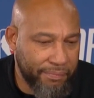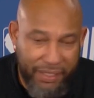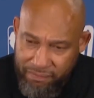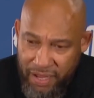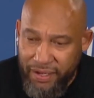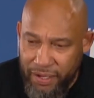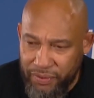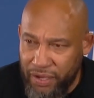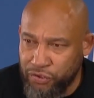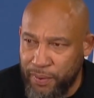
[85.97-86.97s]
but they did
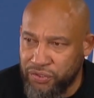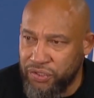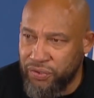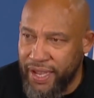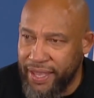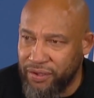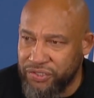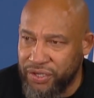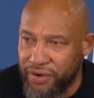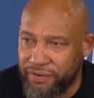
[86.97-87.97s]
what they were supposed to do. They held
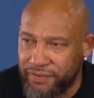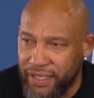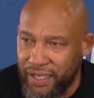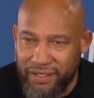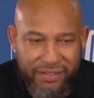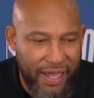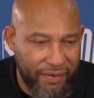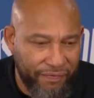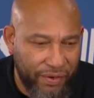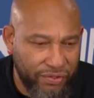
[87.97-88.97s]
serve. Again, it's
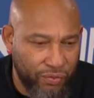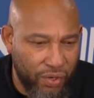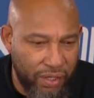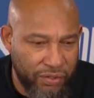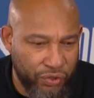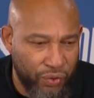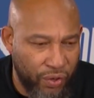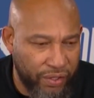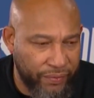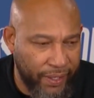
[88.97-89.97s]
not the first to one, two,
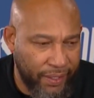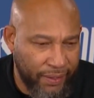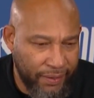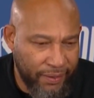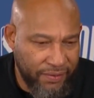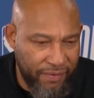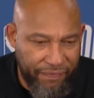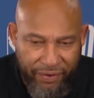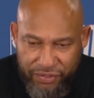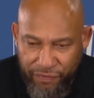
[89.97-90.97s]
or three. It's the
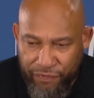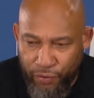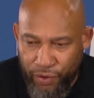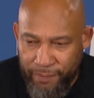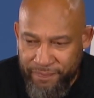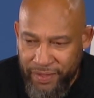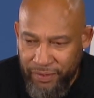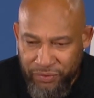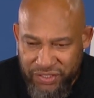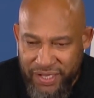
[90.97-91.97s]
first to four.
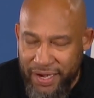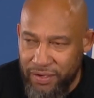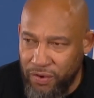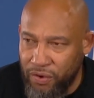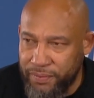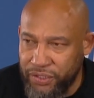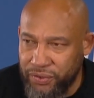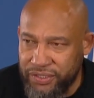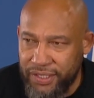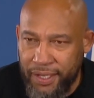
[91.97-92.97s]
We just got to go home and
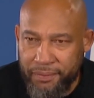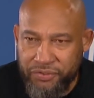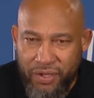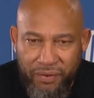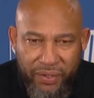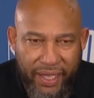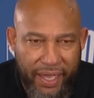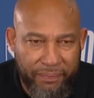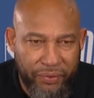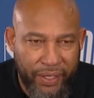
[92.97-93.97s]
do the same, starting with
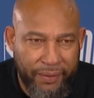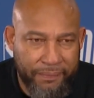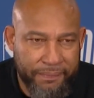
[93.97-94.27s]
game three.